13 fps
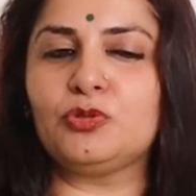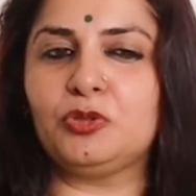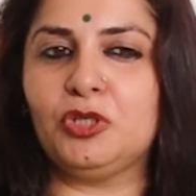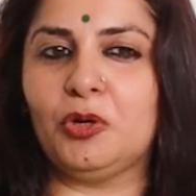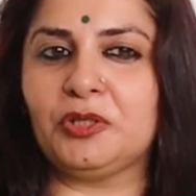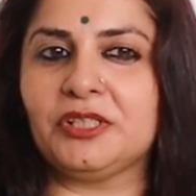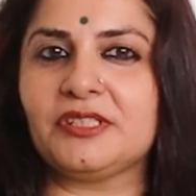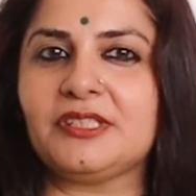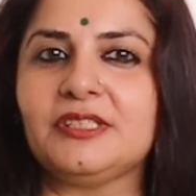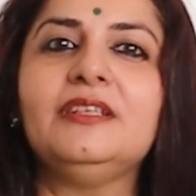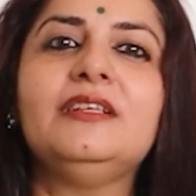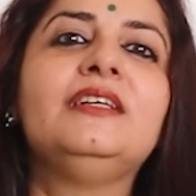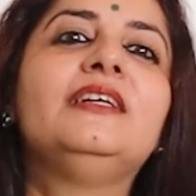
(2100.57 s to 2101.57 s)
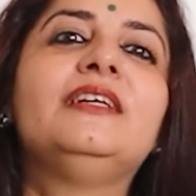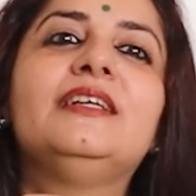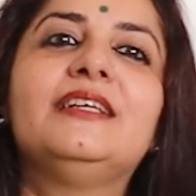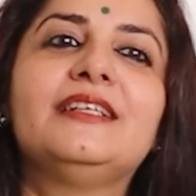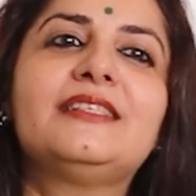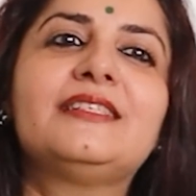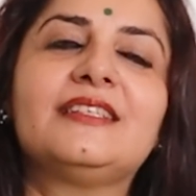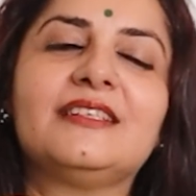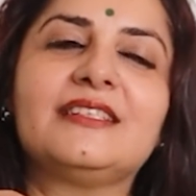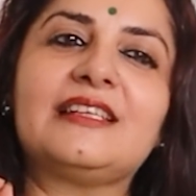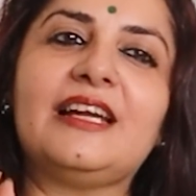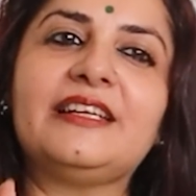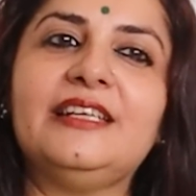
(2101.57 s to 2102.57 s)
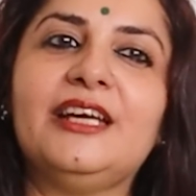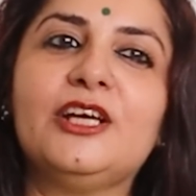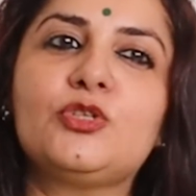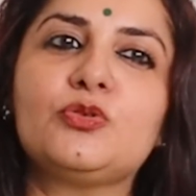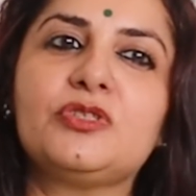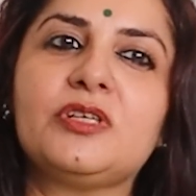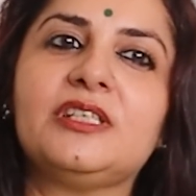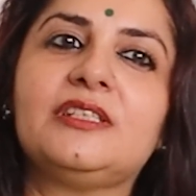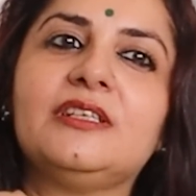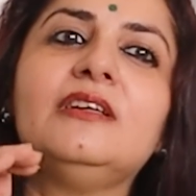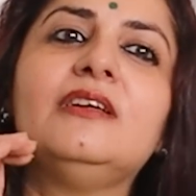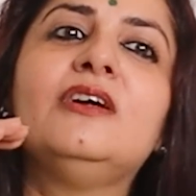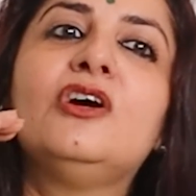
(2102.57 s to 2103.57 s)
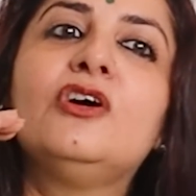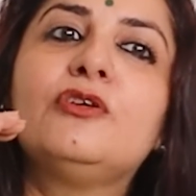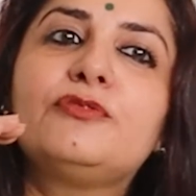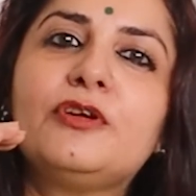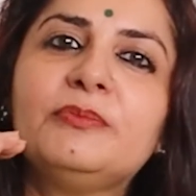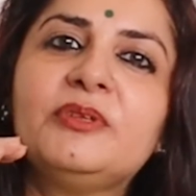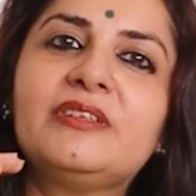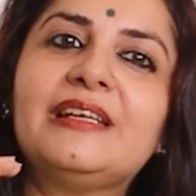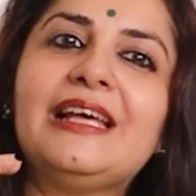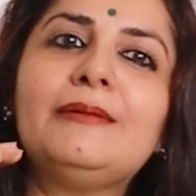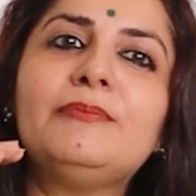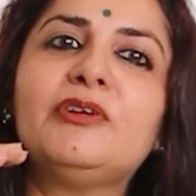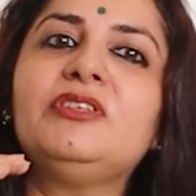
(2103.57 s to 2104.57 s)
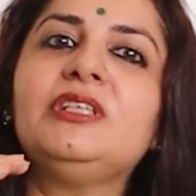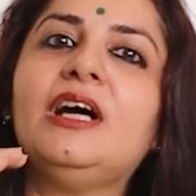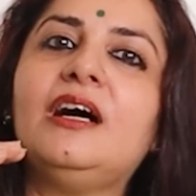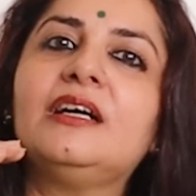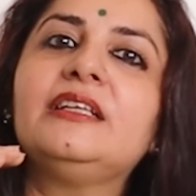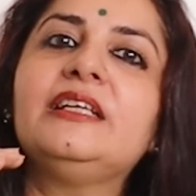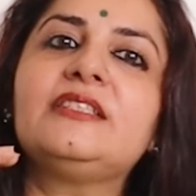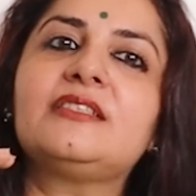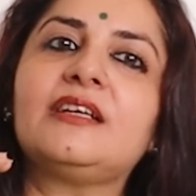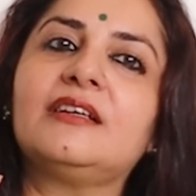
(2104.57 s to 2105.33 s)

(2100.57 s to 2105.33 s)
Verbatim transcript: through to the audience here. It's uh, slightly esoteric here. From the realm of the Agni